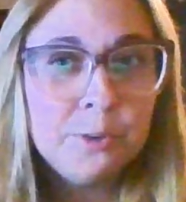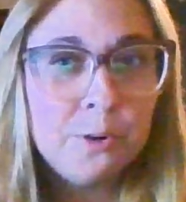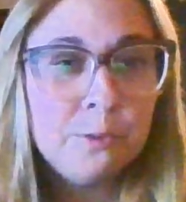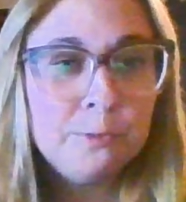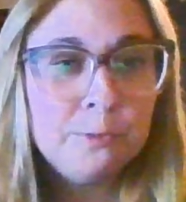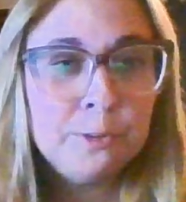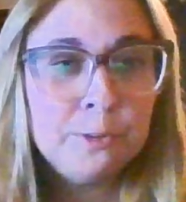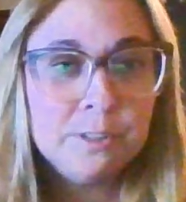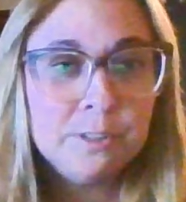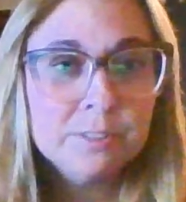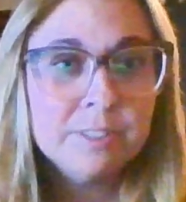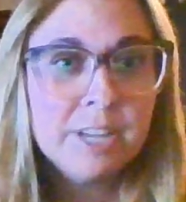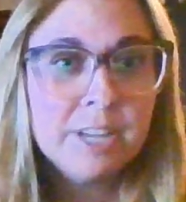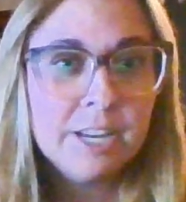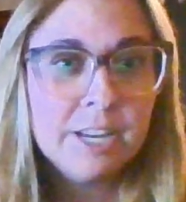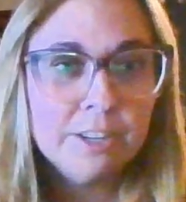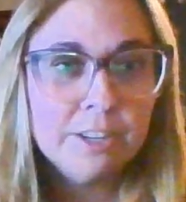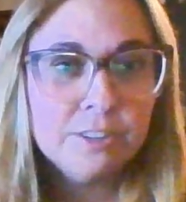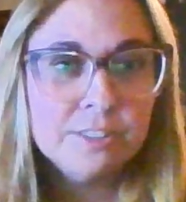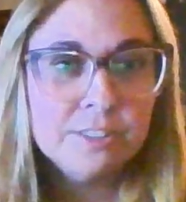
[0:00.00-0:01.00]
over
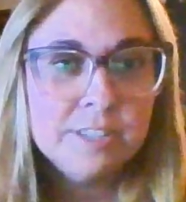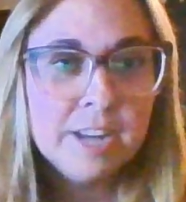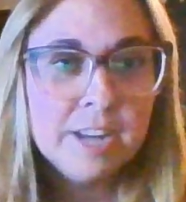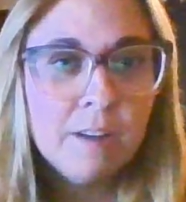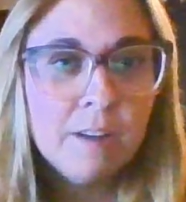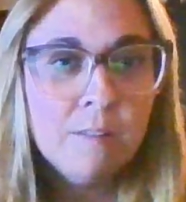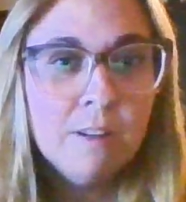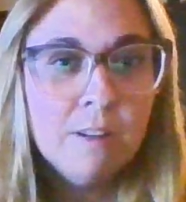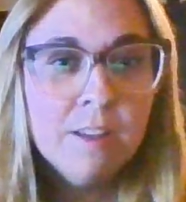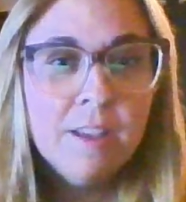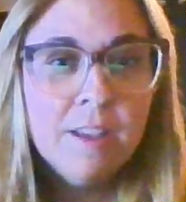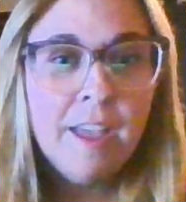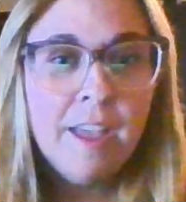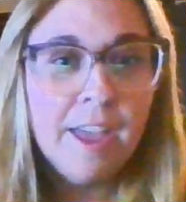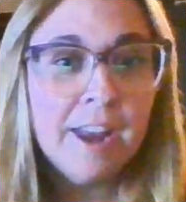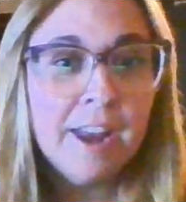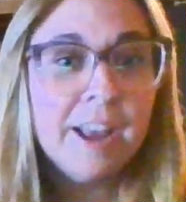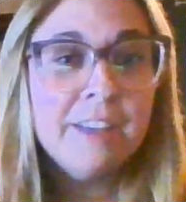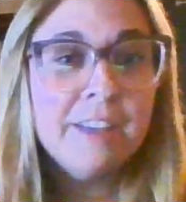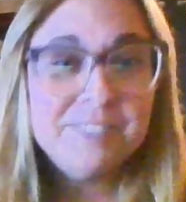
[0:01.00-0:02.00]
10 years now,
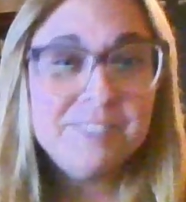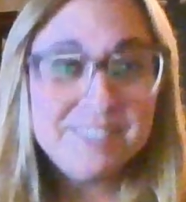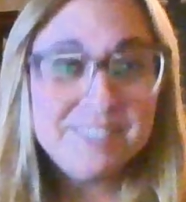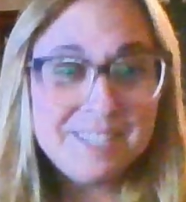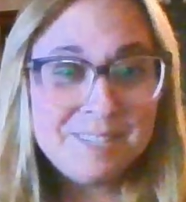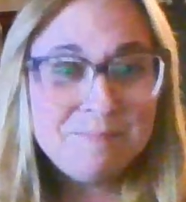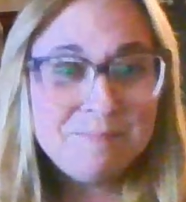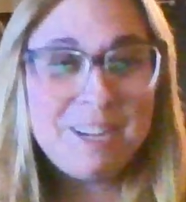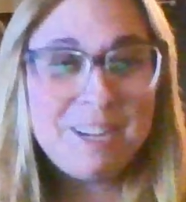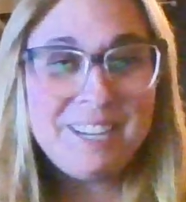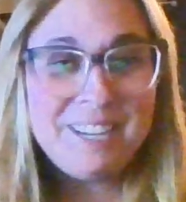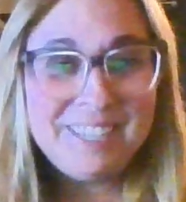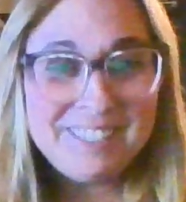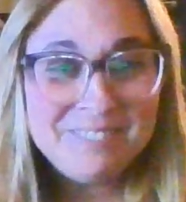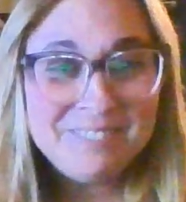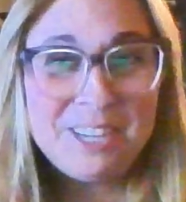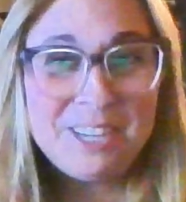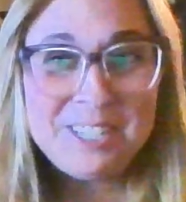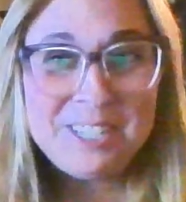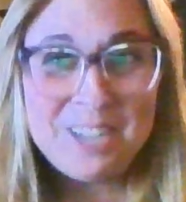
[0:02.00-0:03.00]
and I have seen my